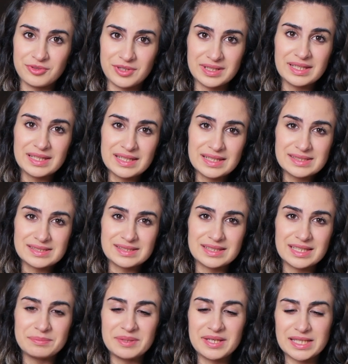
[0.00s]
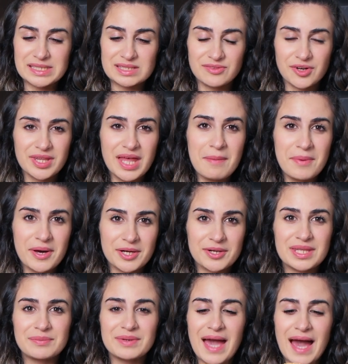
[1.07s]
really easily because of all that
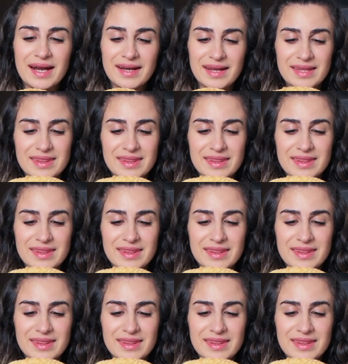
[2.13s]
butter that we added